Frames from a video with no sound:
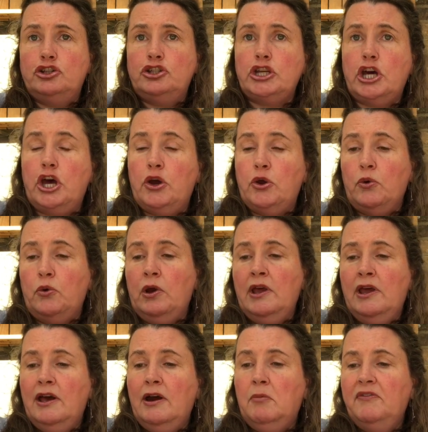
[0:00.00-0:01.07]
dough.
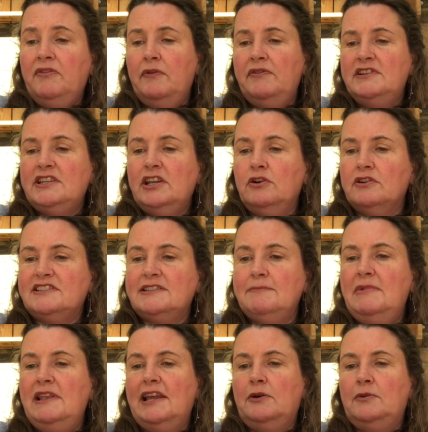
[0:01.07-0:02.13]
We've obviously got
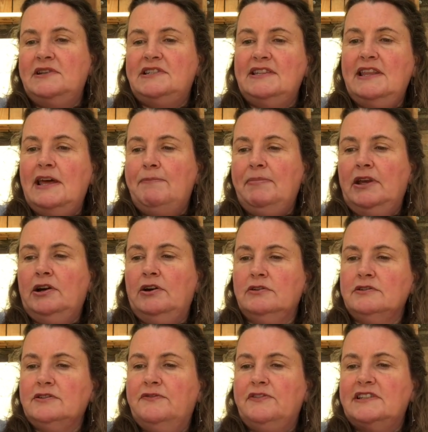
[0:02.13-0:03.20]
some liquid in there
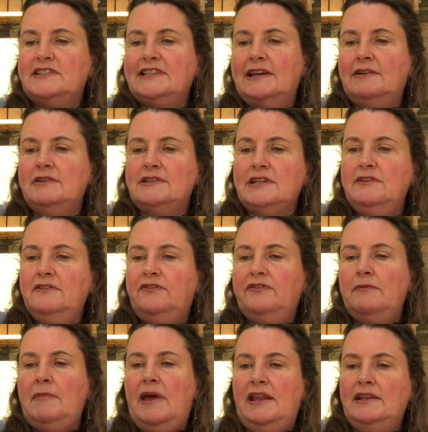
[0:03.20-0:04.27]
because of the sourdough
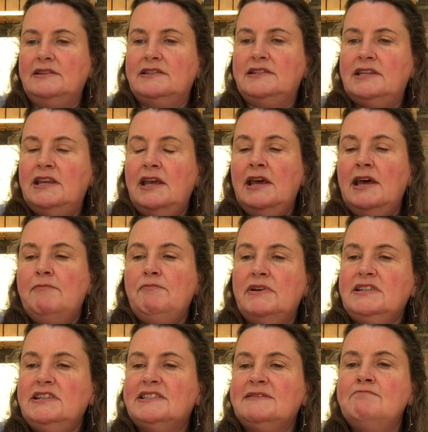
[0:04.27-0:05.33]
ferment,
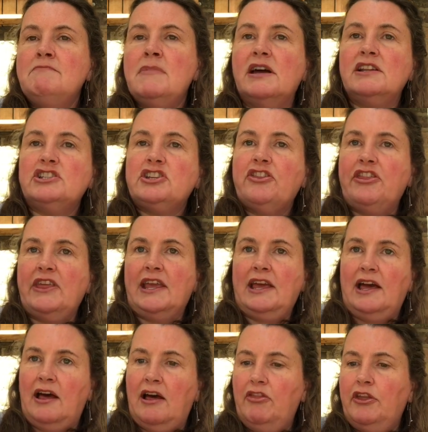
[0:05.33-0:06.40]
but it's much
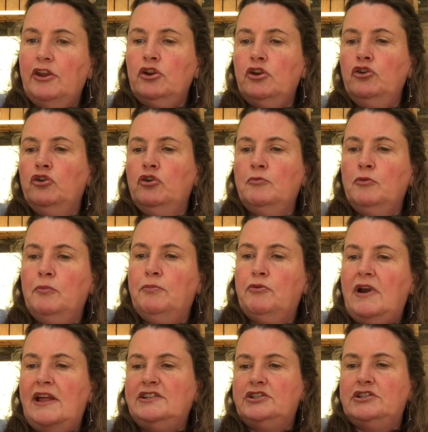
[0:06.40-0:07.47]
thicker than a normal
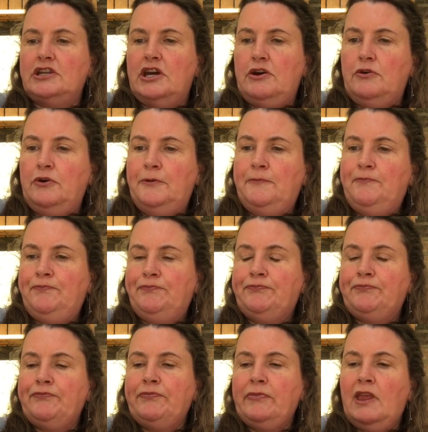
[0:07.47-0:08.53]
bread dough.
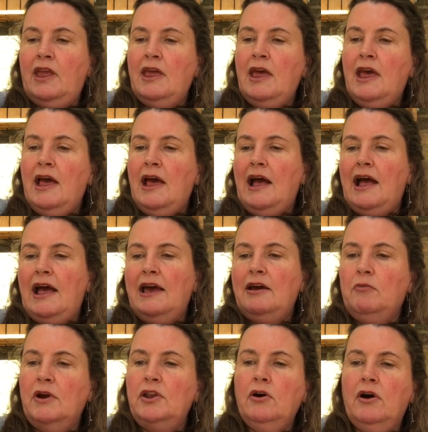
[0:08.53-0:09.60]

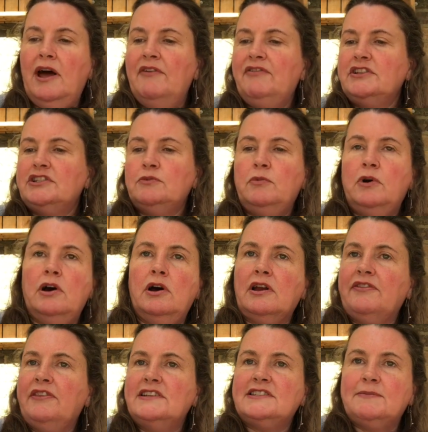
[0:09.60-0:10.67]
We're not having to
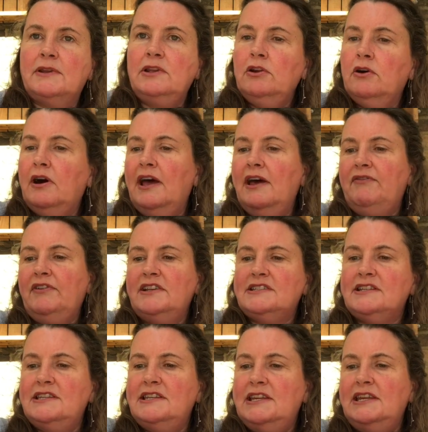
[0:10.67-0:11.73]
work this, we're not having
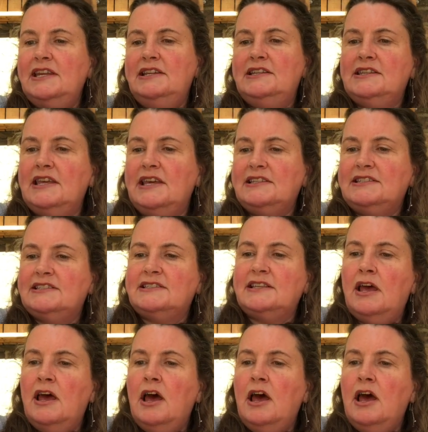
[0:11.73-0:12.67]
to knead this,